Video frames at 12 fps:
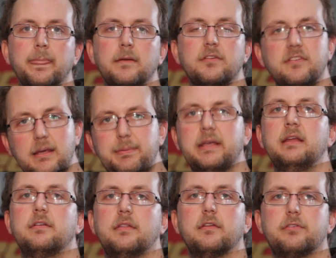stepping
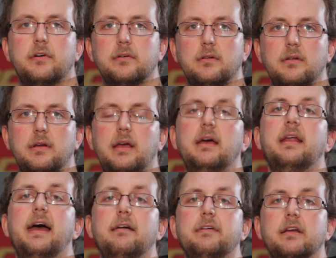into the throttle and
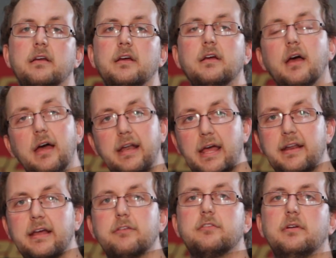having an
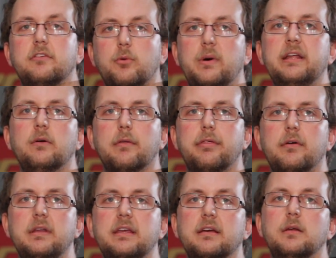extra 20 or
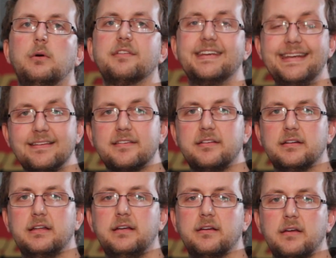30 kilowatts
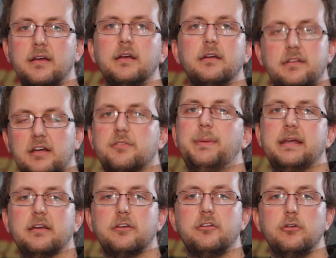instantly does
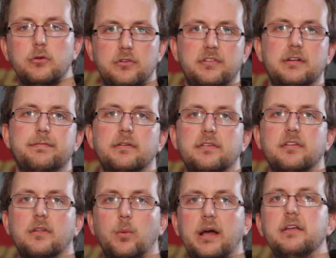make a huge difference
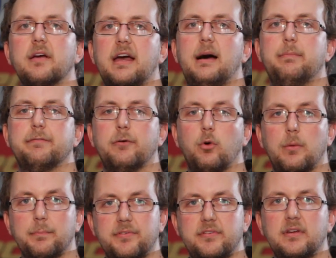to the way your car
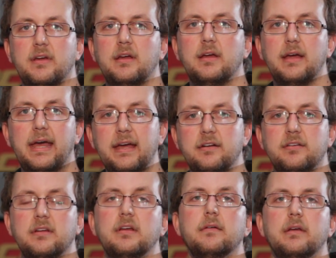performs. And
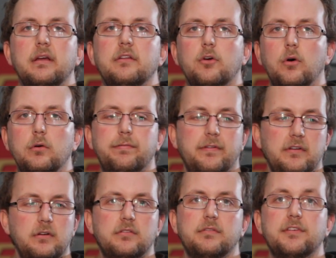it's all for the
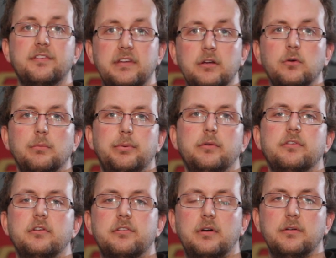use of a single boost
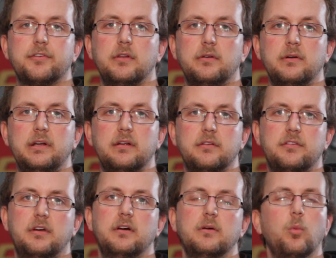control solenoid,
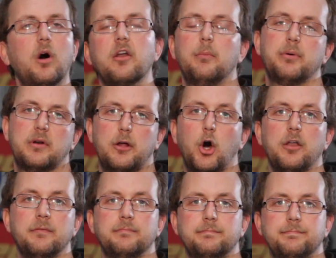so why not put it on?